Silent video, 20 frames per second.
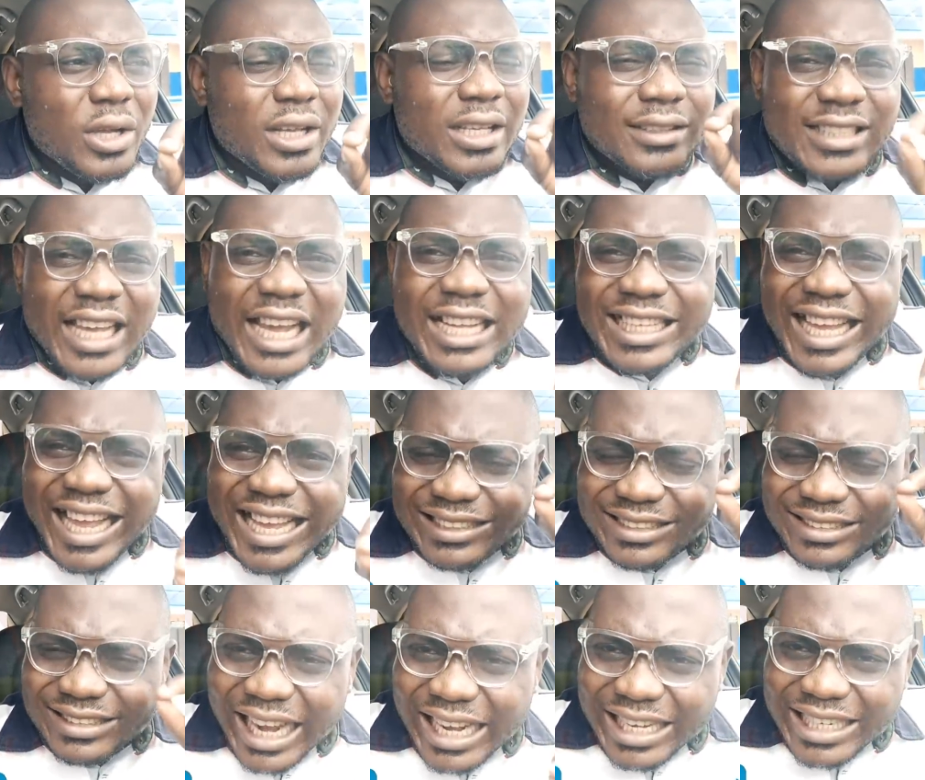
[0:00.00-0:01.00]
set a
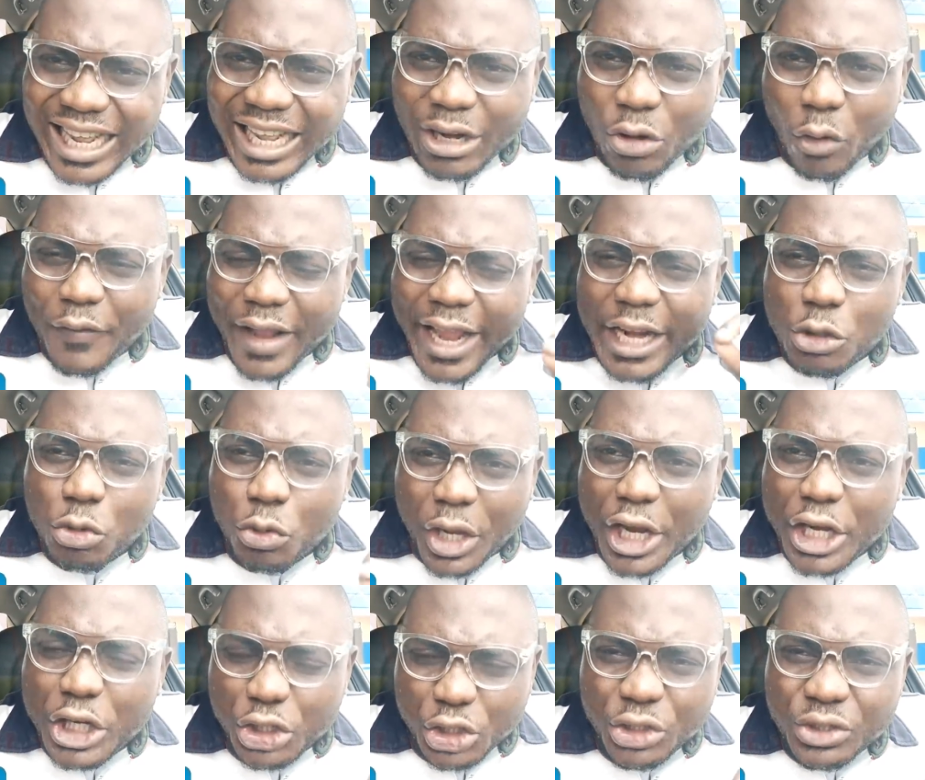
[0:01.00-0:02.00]
standard of
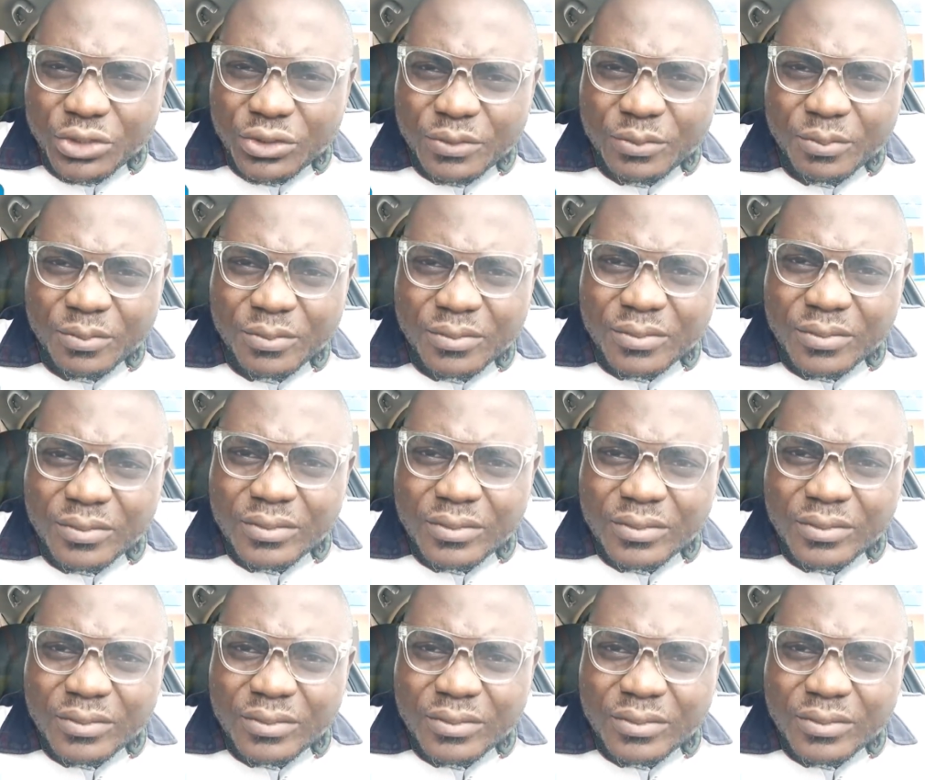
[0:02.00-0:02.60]
education